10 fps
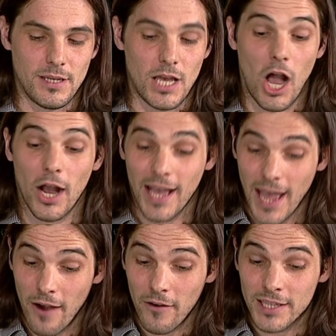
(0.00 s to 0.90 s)

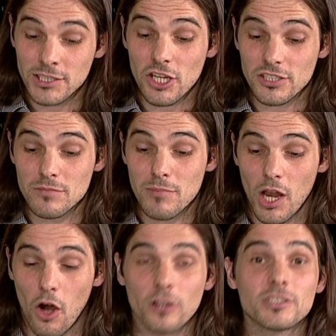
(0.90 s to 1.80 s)
Hungarian doesn't
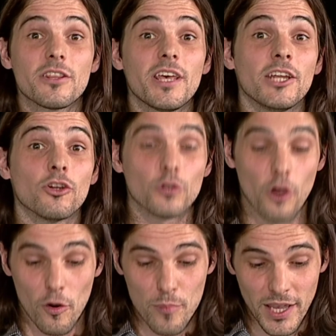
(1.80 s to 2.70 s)
belong to the
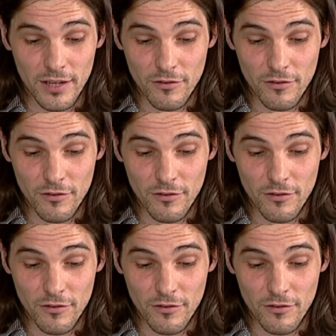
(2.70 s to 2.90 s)
Indo-European